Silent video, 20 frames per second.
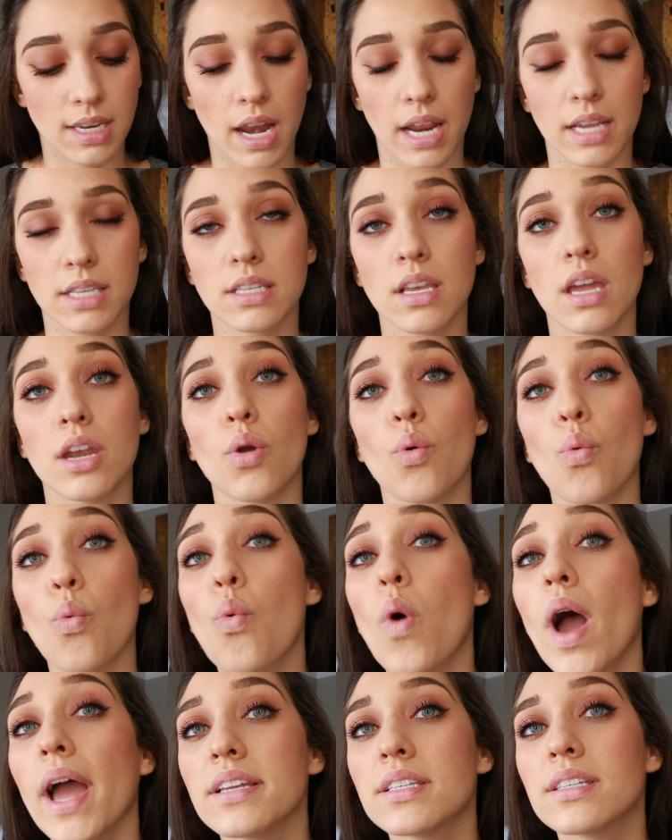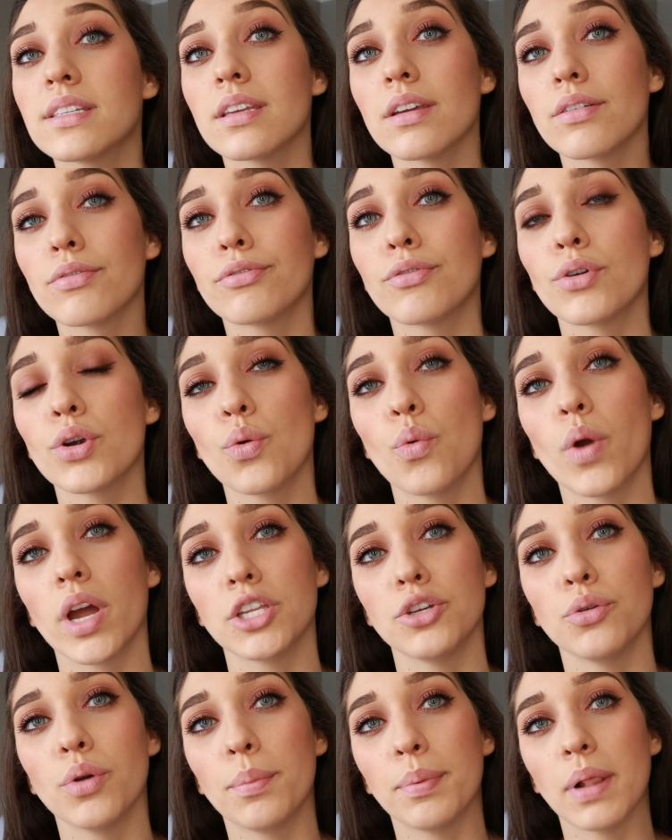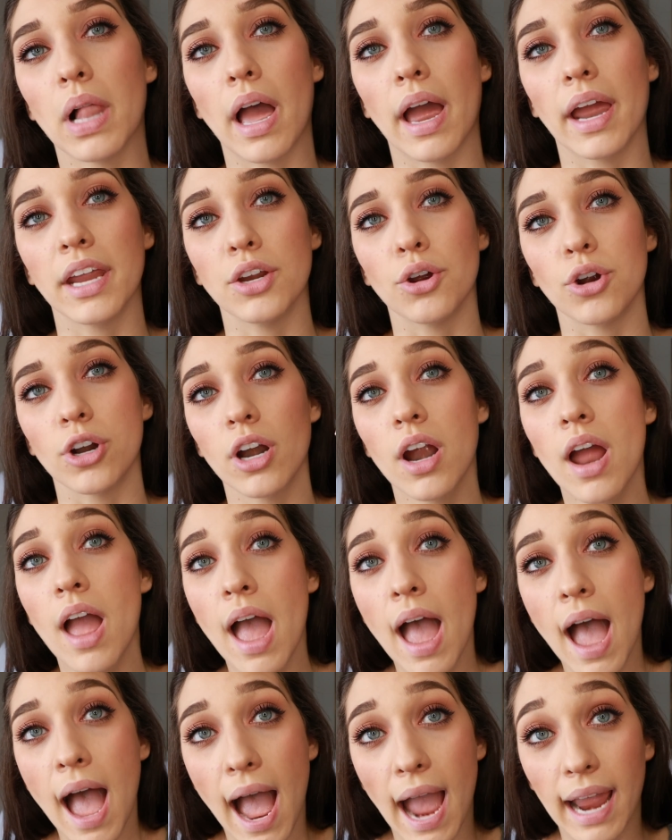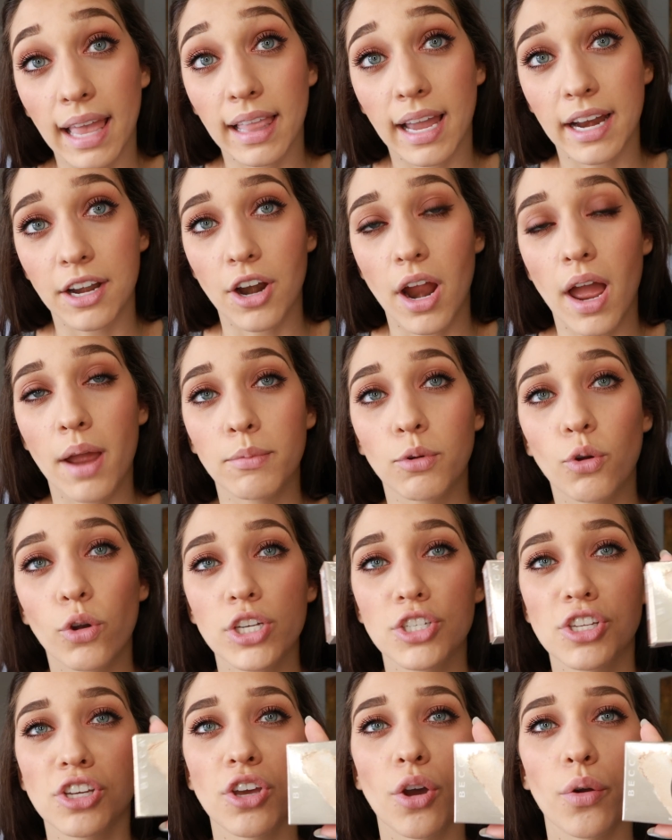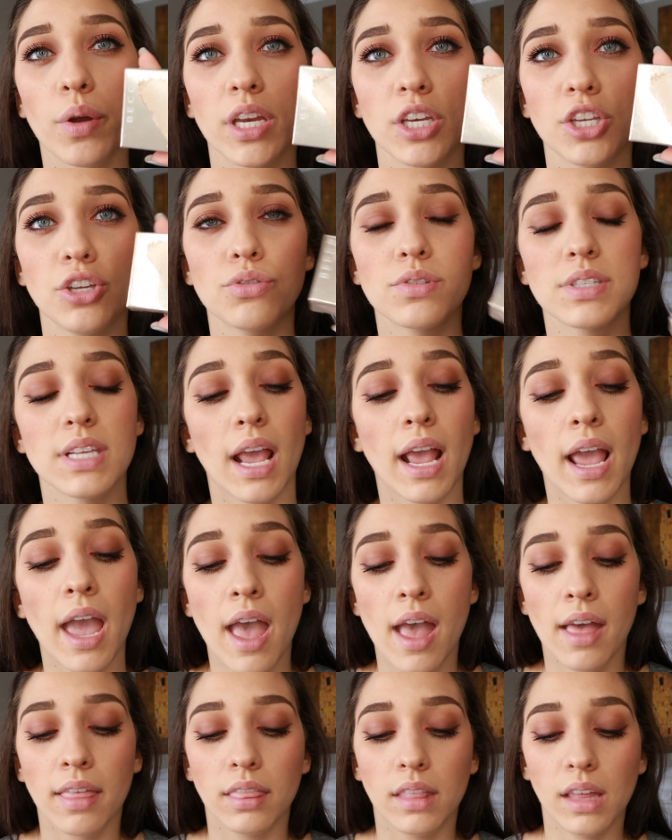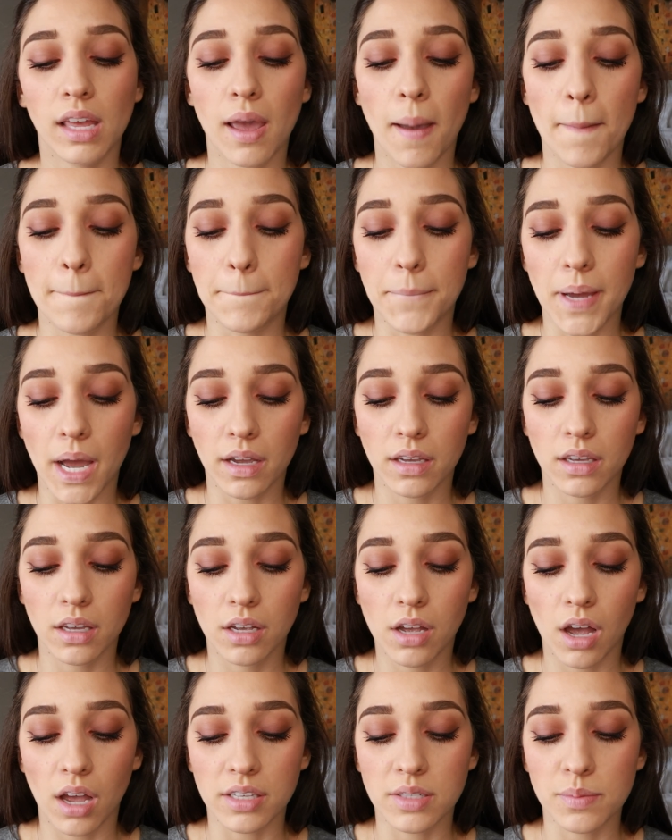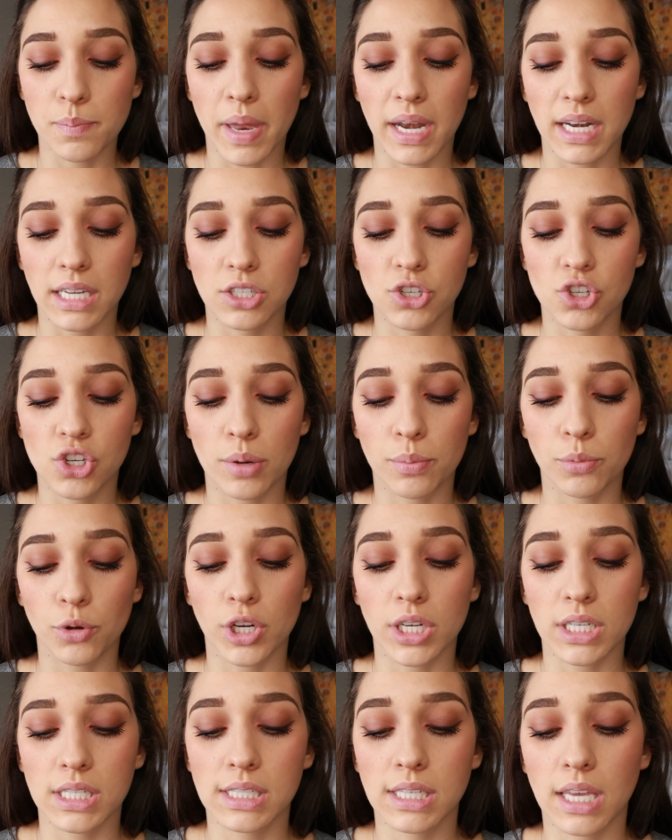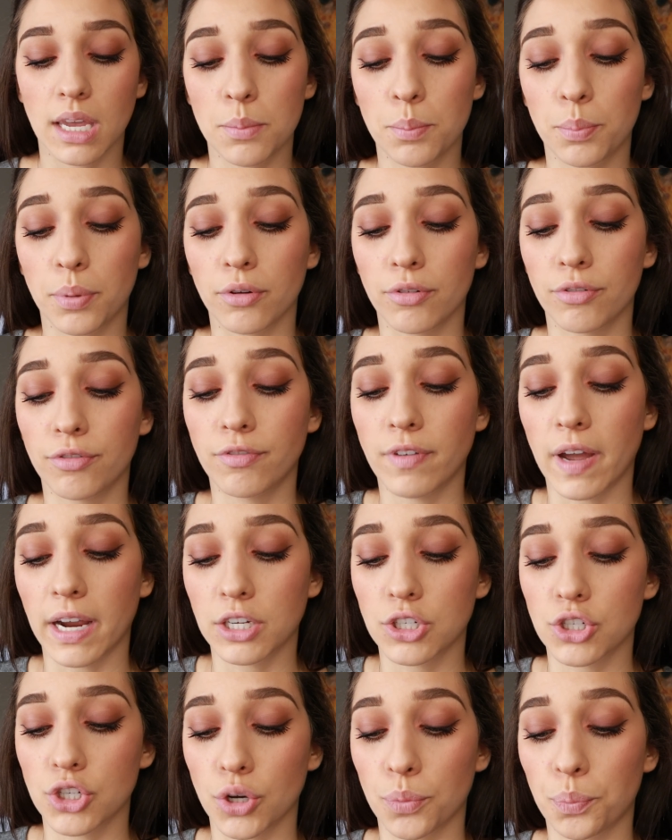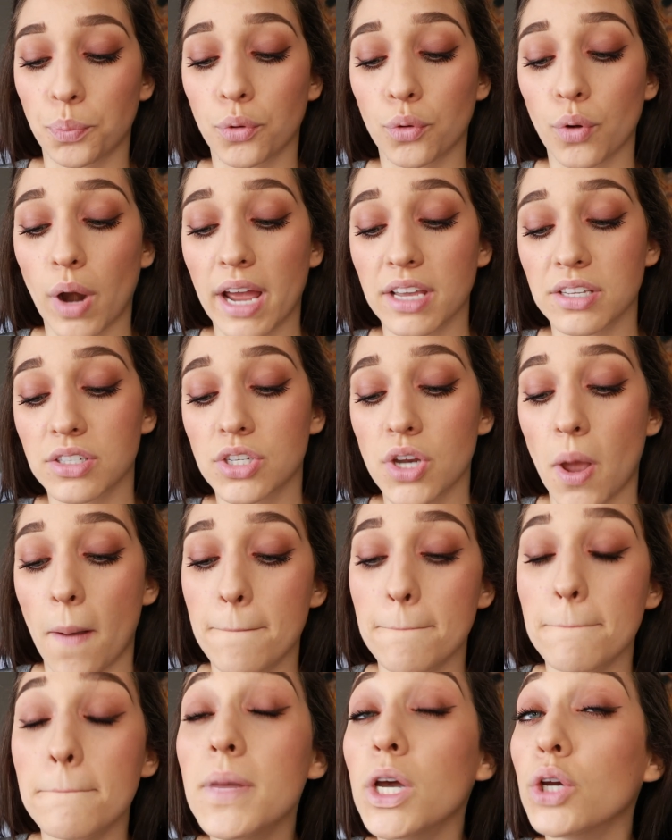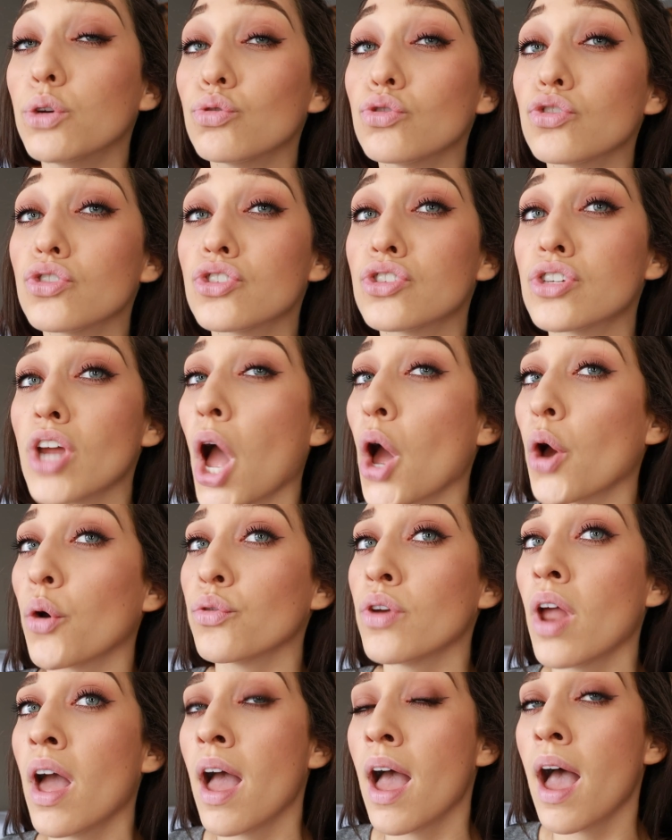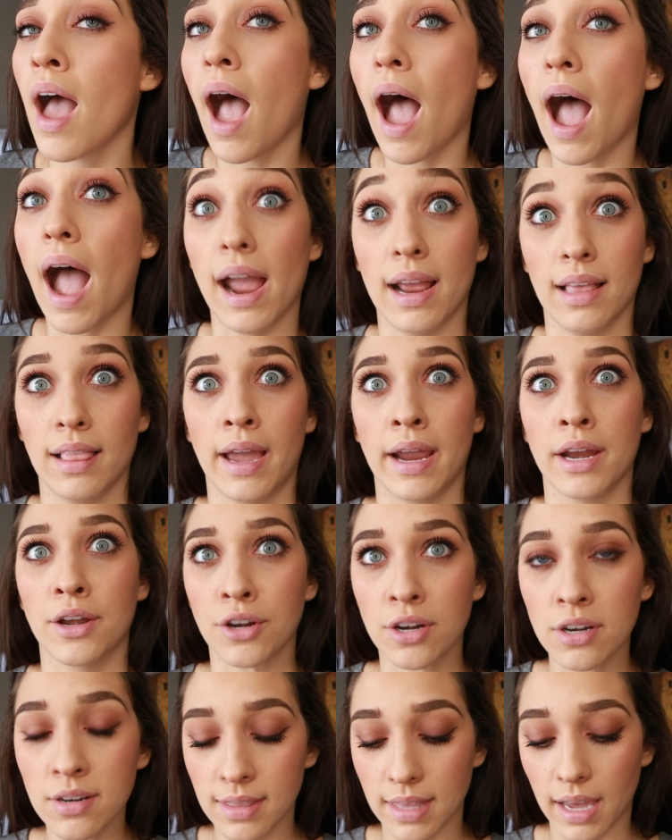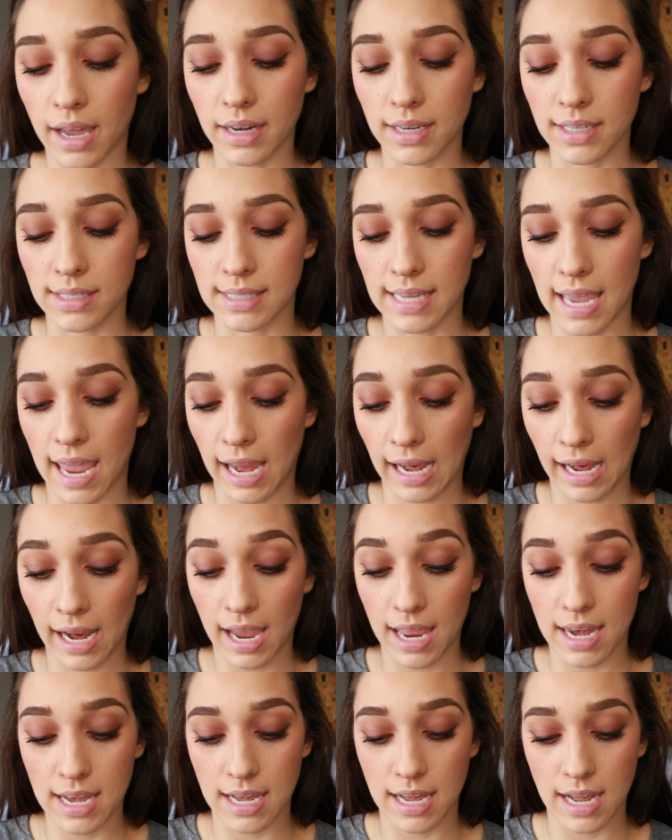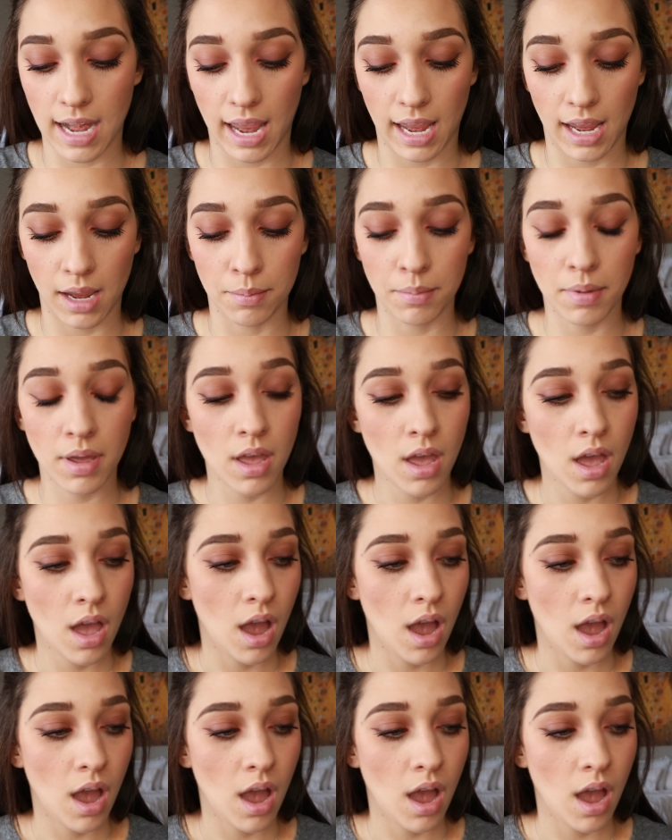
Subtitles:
nice and wet for when you apply your highlighter. I'm going to go in using the Becca Cosmetics Shimmering Skin Perfector Pressed Moonstone highlighter. That is a name.